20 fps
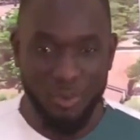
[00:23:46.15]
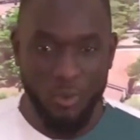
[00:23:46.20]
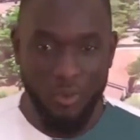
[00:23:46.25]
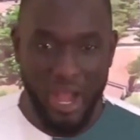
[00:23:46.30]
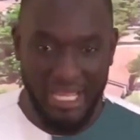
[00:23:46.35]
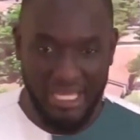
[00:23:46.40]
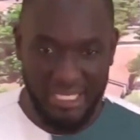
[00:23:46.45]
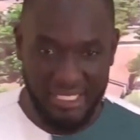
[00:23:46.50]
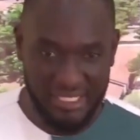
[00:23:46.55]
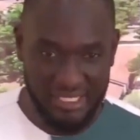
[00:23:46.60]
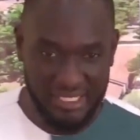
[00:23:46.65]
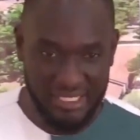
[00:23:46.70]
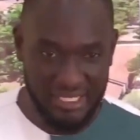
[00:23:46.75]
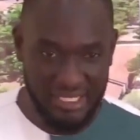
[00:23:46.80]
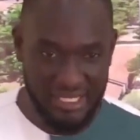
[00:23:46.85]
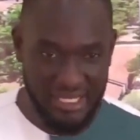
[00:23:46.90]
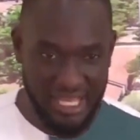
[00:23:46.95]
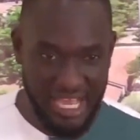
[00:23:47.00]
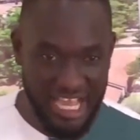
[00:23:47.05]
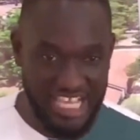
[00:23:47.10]
Why?
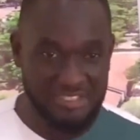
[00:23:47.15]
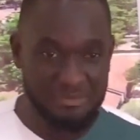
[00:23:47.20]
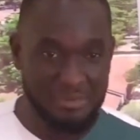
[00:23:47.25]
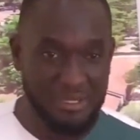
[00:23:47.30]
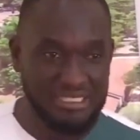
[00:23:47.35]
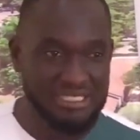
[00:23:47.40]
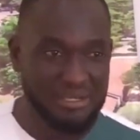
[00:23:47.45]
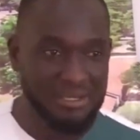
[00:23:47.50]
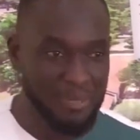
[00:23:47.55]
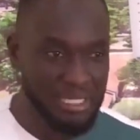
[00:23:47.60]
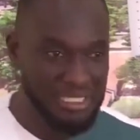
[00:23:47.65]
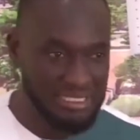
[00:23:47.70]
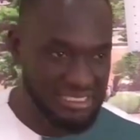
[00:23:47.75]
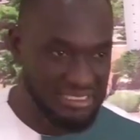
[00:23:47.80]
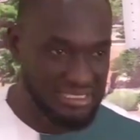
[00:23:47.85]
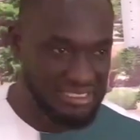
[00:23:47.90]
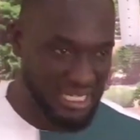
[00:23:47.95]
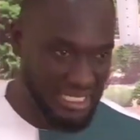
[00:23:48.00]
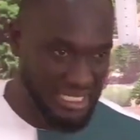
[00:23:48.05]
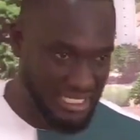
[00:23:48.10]
I spent a month in
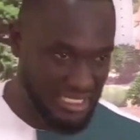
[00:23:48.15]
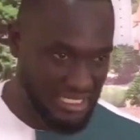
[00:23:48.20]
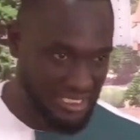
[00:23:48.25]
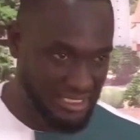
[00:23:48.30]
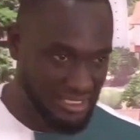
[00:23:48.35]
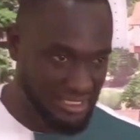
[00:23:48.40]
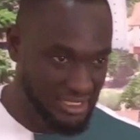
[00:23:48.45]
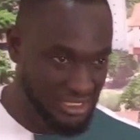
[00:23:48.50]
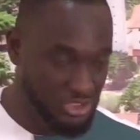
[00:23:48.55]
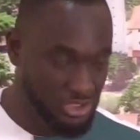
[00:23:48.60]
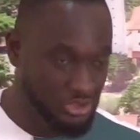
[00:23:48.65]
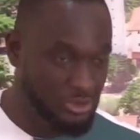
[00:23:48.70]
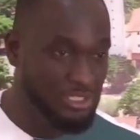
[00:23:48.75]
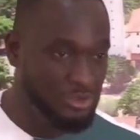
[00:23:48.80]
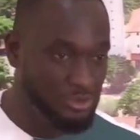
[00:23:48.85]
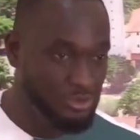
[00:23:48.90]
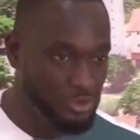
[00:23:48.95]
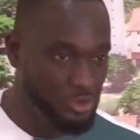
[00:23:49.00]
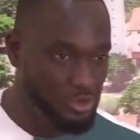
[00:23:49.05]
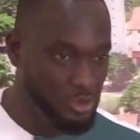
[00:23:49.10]
China trying
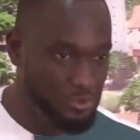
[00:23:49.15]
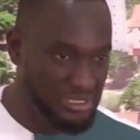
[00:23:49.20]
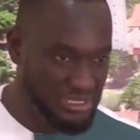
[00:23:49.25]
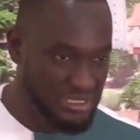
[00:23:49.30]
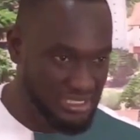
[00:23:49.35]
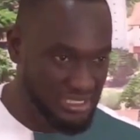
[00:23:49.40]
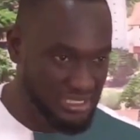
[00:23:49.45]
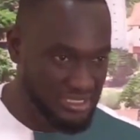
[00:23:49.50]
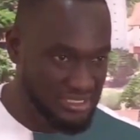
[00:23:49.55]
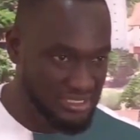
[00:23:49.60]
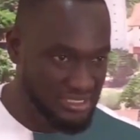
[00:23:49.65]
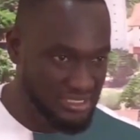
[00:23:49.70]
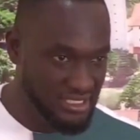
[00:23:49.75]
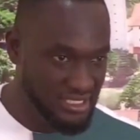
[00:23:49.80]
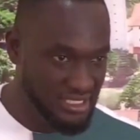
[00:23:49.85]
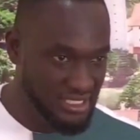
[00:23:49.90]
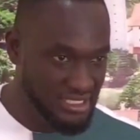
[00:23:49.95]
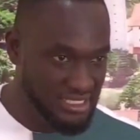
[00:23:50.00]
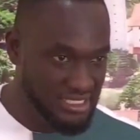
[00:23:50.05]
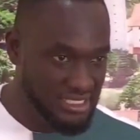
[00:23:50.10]
to do business.
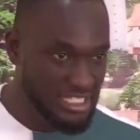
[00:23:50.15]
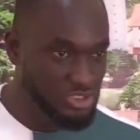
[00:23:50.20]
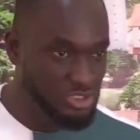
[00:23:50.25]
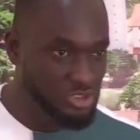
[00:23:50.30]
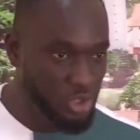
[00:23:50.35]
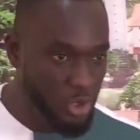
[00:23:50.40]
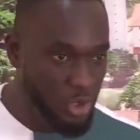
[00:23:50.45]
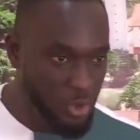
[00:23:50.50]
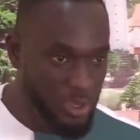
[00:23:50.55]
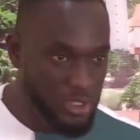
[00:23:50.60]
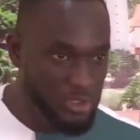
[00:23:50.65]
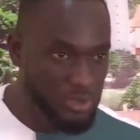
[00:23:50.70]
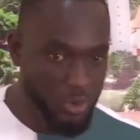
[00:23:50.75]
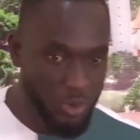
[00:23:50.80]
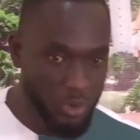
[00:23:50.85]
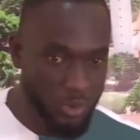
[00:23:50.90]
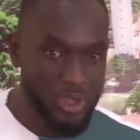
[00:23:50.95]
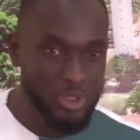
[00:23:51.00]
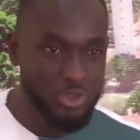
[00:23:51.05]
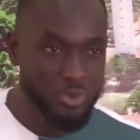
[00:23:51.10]
There's no way you go.
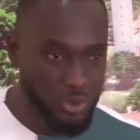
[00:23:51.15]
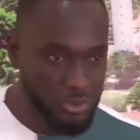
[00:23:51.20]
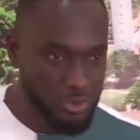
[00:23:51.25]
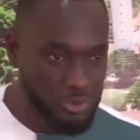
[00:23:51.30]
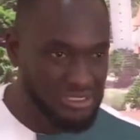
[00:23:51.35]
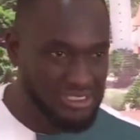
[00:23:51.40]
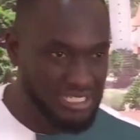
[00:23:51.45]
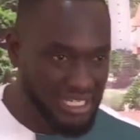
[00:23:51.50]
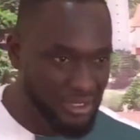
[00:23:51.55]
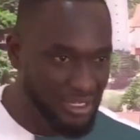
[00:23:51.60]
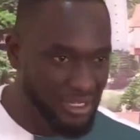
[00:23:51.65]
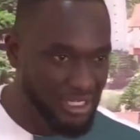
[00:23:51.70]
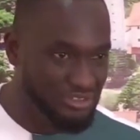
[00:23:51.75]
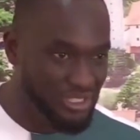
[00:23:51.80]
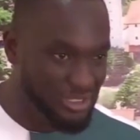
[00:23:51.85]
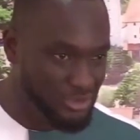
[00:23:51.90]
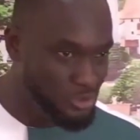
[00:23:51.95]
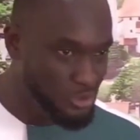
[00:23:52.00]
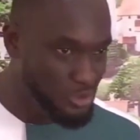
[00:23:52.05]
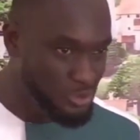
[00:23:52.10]
When you go to China, you're
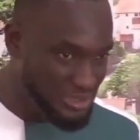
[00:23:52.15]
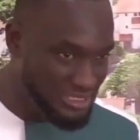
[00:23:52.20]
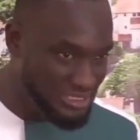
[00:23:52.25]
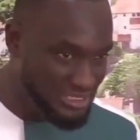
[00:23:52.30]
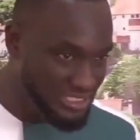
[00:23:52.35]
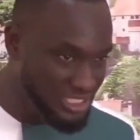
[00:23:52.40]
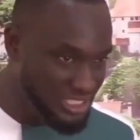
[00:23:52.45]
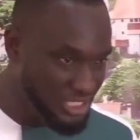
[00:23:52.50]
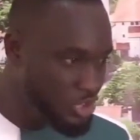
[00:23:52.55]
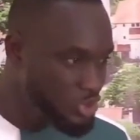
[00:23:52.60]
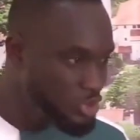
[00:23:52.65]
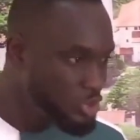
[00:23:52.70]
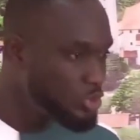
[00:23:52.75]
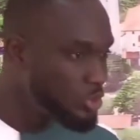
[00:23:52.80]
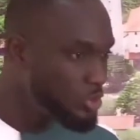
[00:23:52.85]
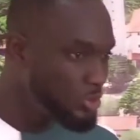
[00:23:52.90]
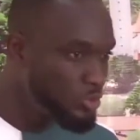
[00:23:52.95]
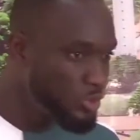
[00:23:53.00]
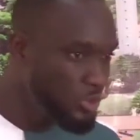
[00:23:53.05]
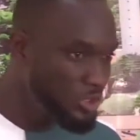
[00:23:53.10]
trying to do business. You
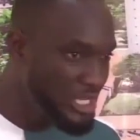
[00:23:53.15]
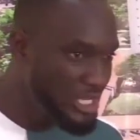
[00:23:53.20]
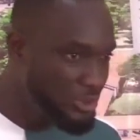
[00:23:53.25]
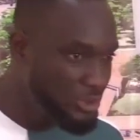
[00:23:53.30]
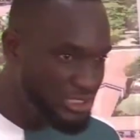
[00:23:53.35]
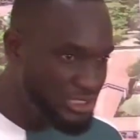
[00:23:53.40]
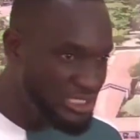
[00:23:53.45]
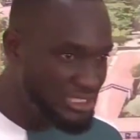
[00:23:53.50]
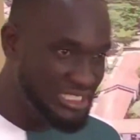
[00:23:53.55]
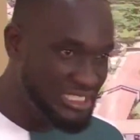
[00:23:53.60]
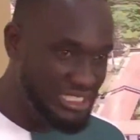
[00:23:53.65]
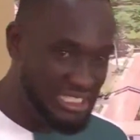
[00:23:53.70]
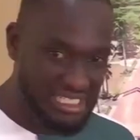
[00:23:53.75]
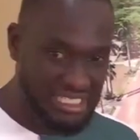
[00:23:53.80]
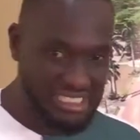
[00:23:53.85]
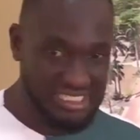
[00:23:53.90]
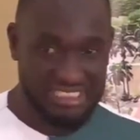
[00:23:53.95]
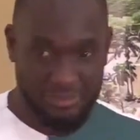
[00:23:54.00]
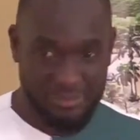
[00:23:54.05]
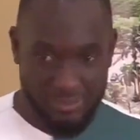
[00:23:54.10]
don't go negotiating in
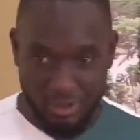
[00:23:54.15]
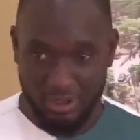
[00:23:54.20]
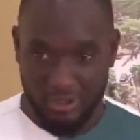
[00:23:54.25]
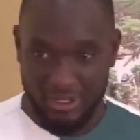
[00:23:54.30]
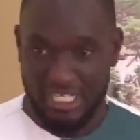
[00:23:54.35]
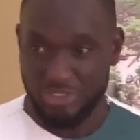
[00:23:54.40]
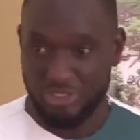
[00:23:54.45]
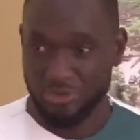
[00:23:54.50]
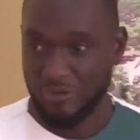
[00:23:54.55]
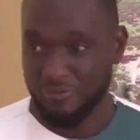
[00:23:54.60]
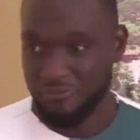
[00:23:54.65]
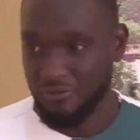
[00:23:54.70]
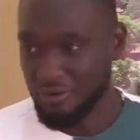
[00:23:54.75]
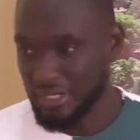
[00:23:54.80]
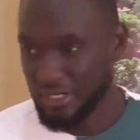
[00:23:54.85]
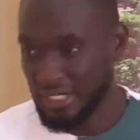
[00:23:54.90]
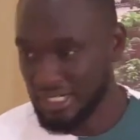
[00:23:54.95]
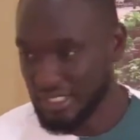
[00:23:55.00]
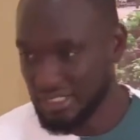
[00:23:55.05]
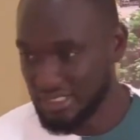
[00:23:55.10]
English. They recognize you're a foreigner.